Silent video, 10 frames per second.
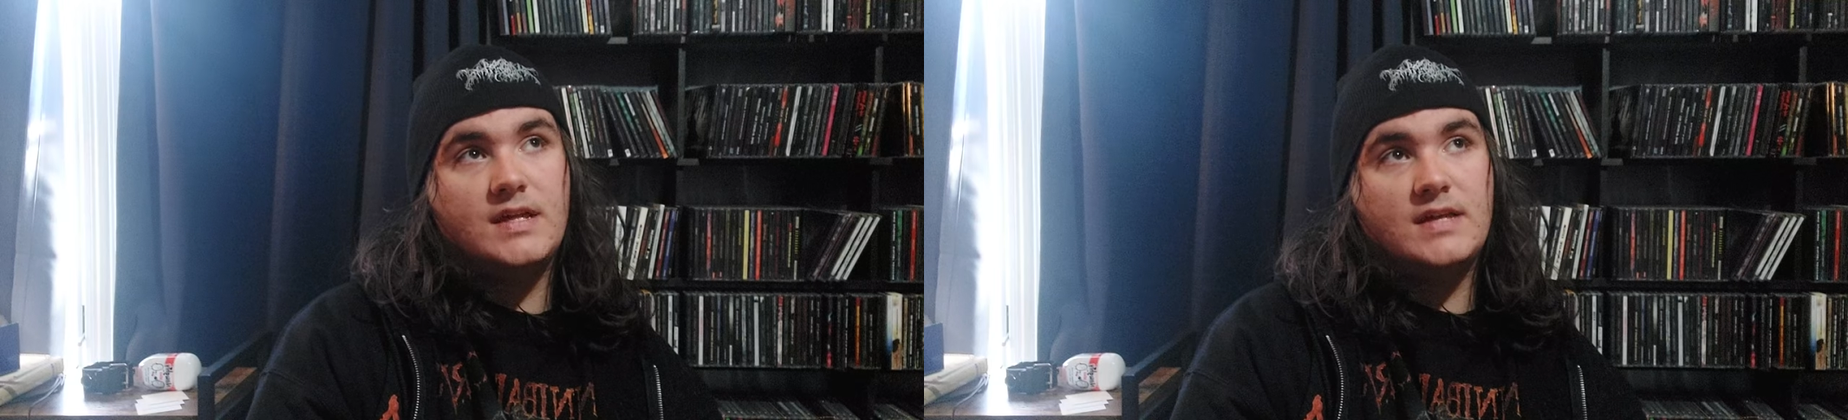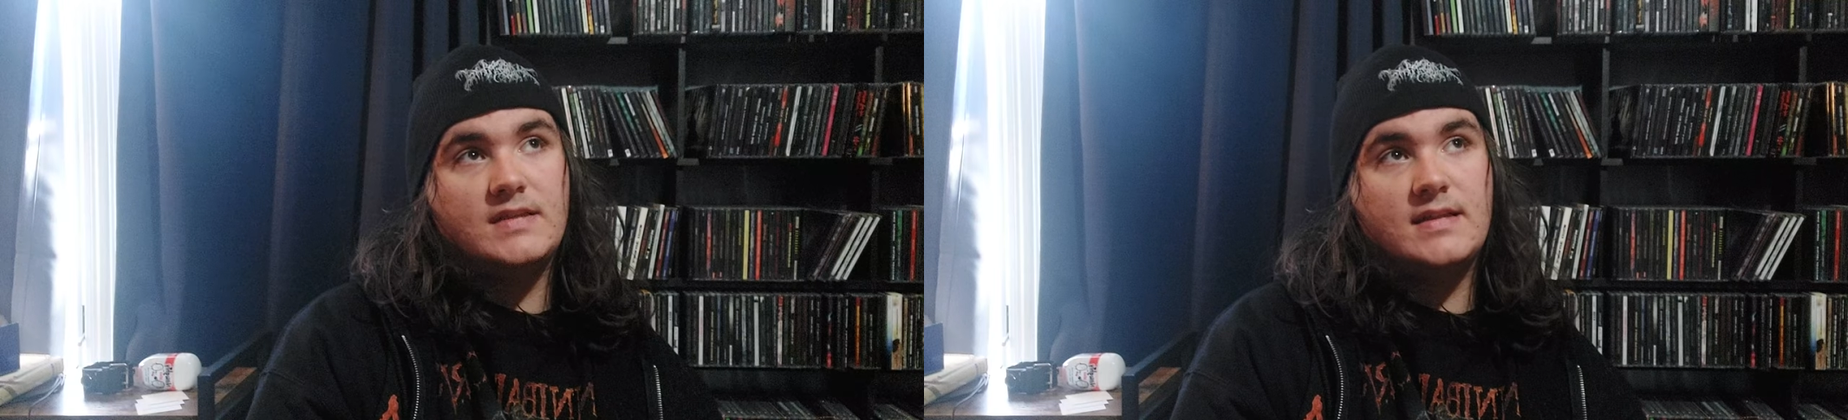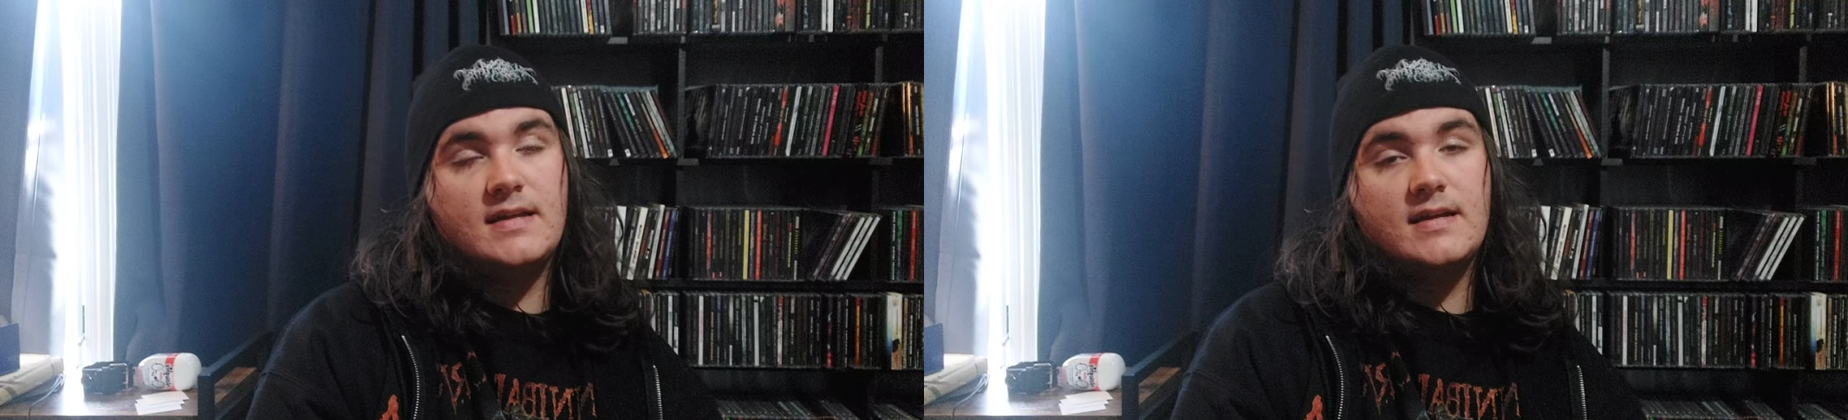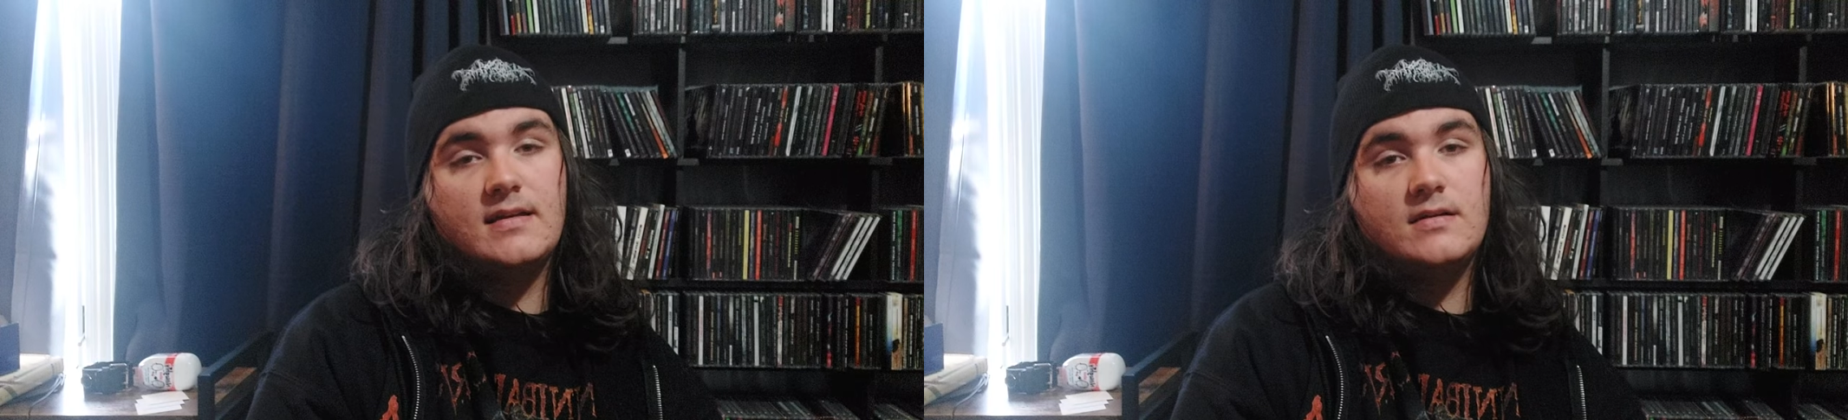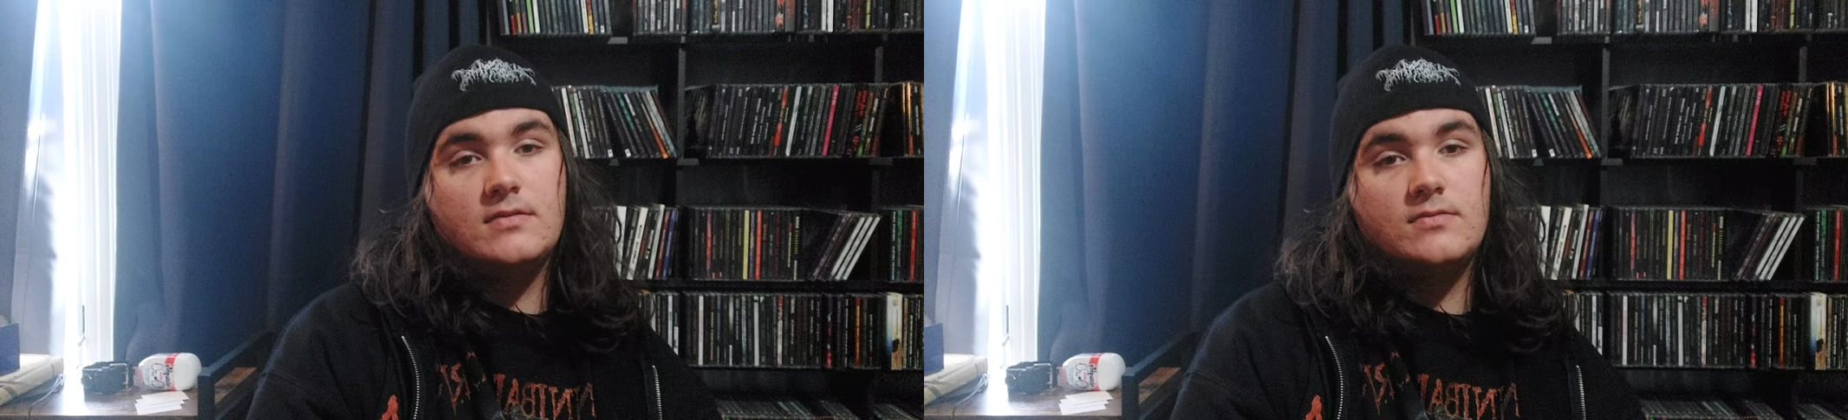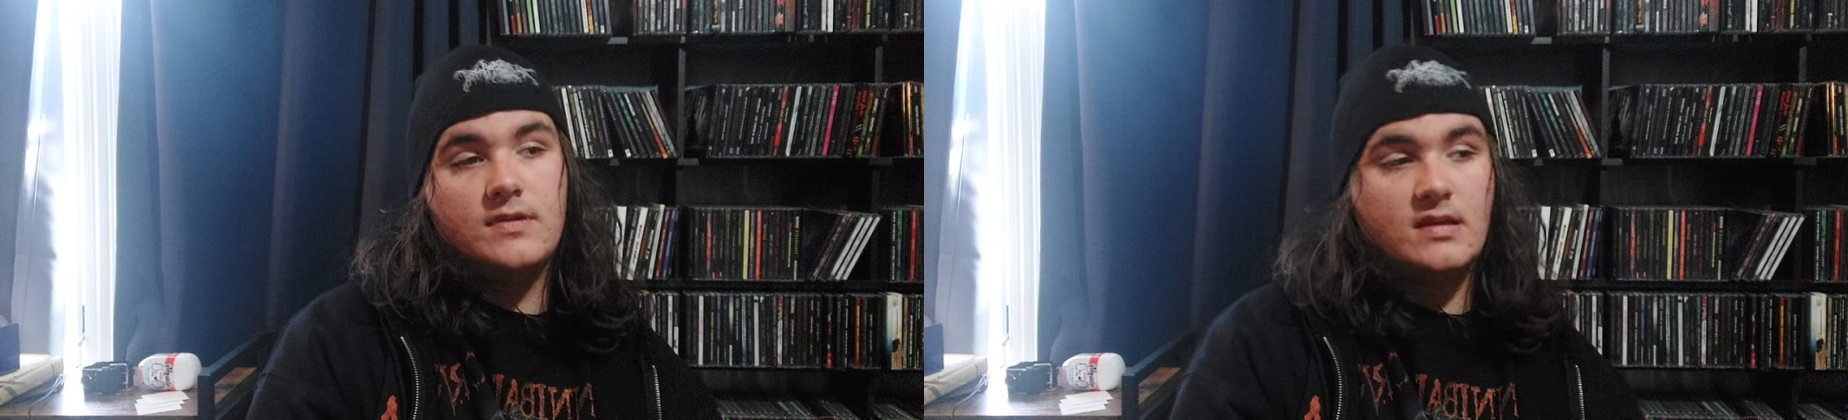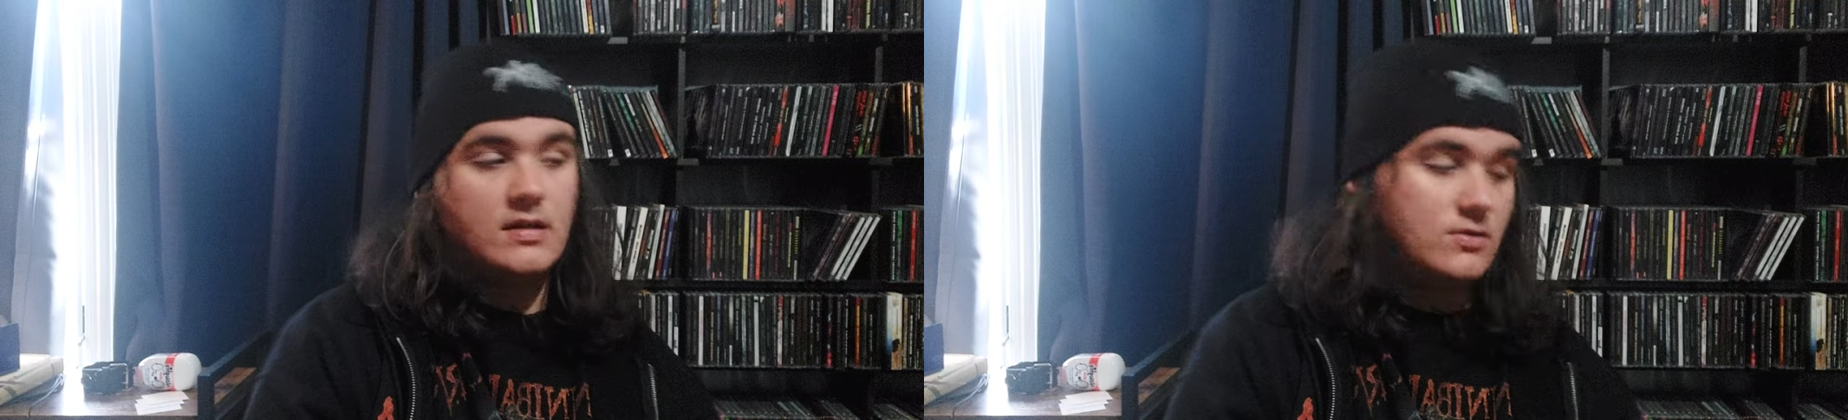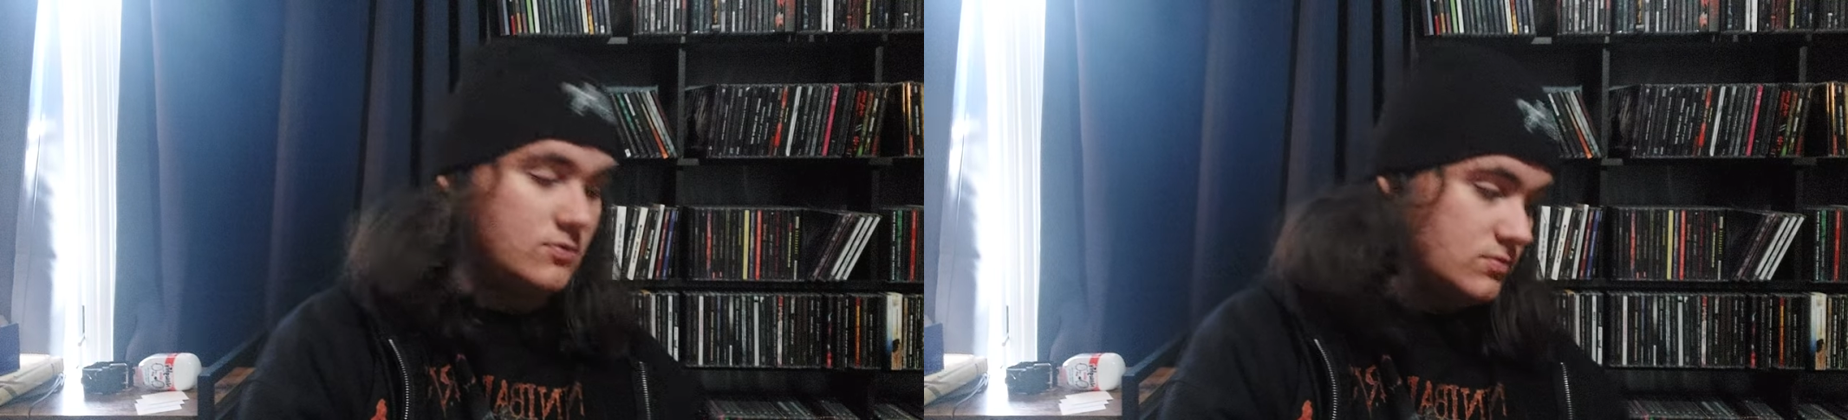that they kind of
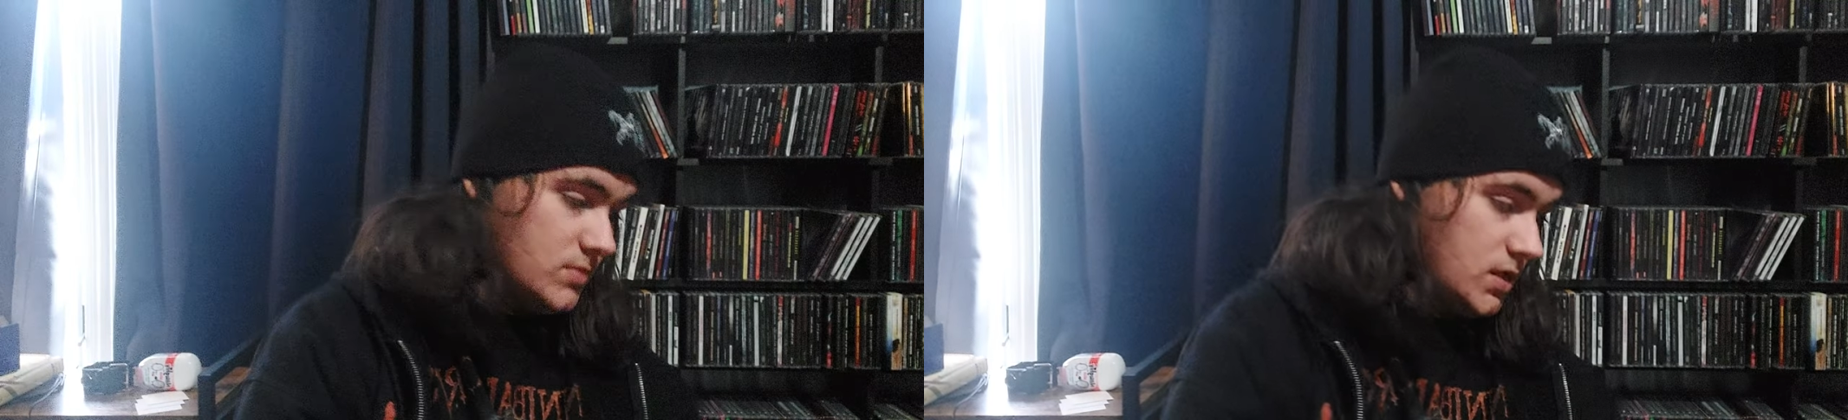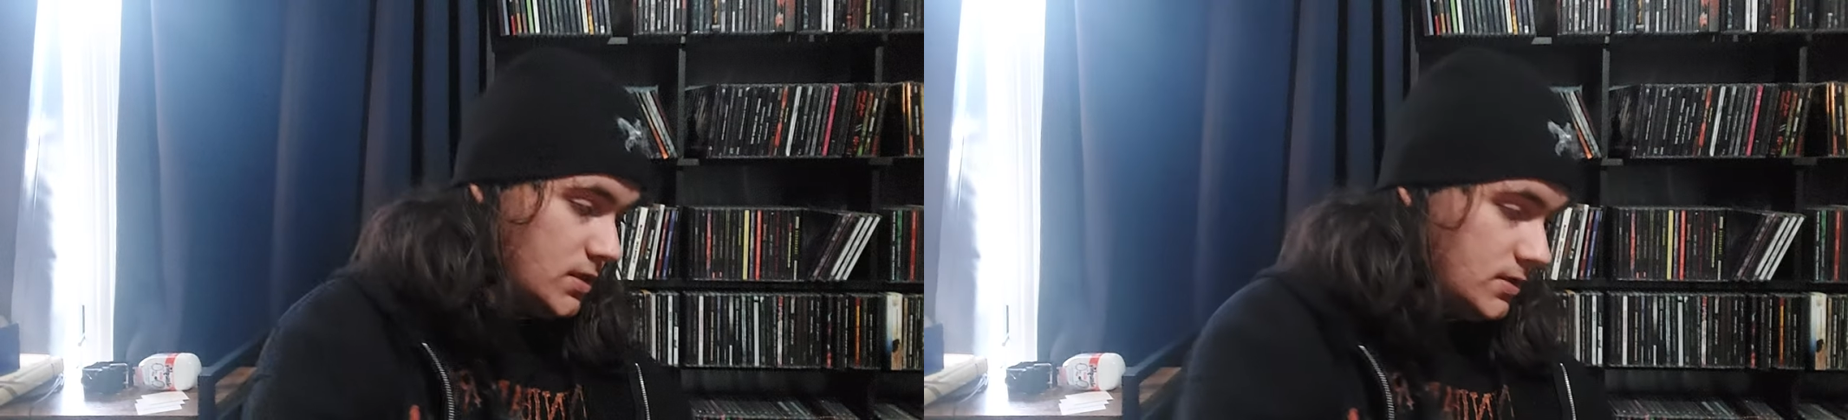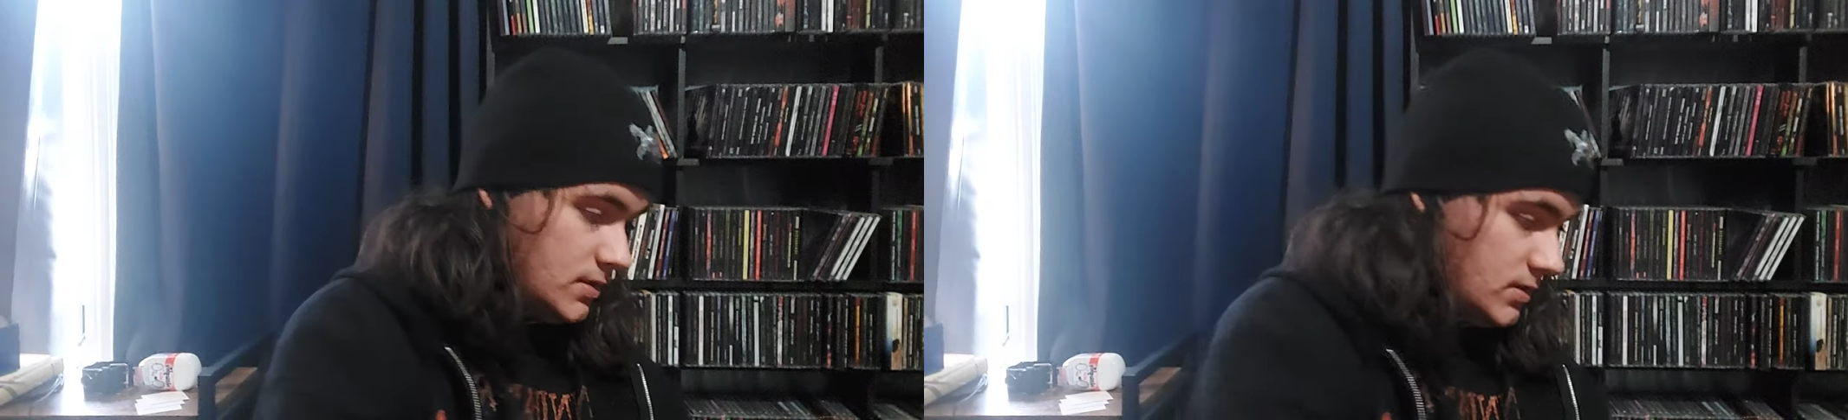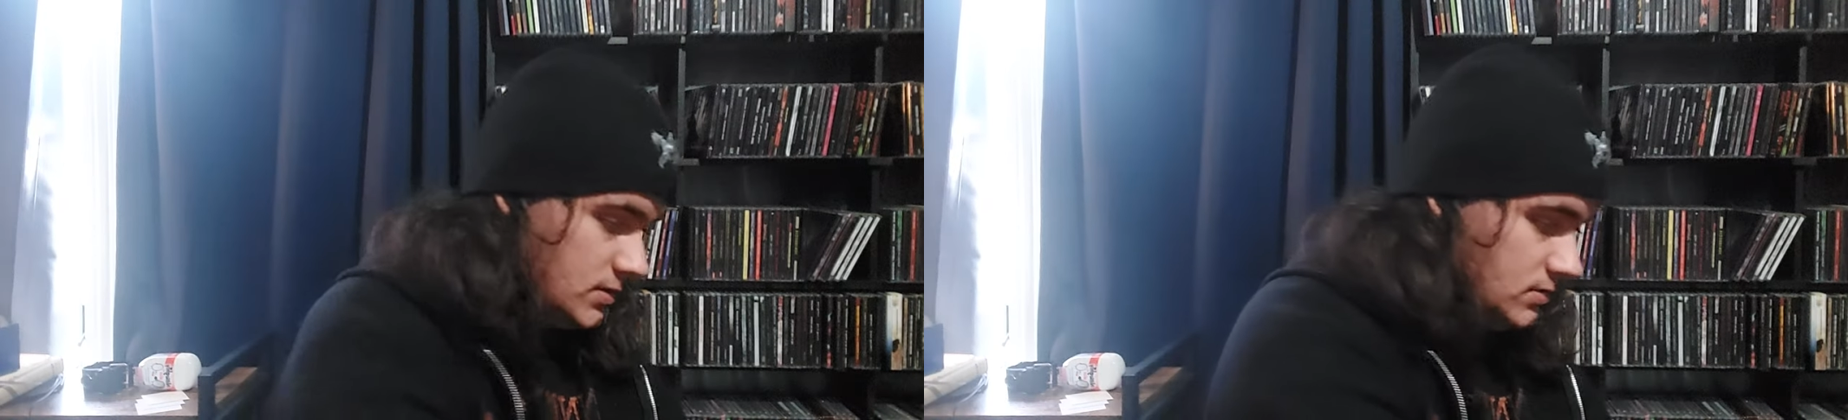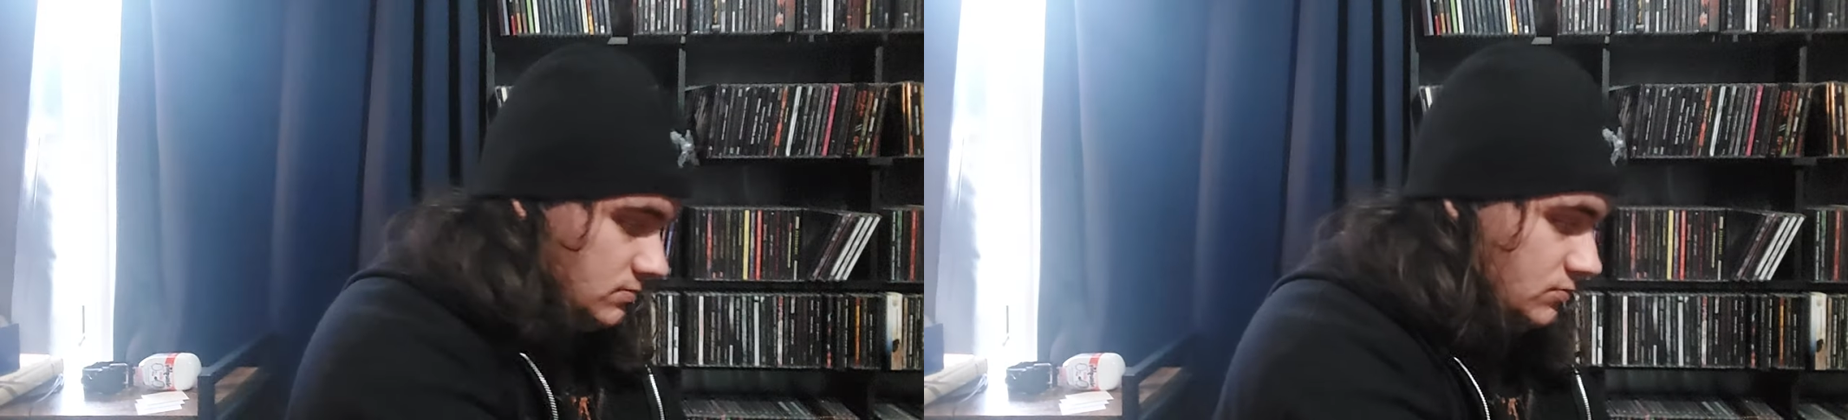rekindled my uh,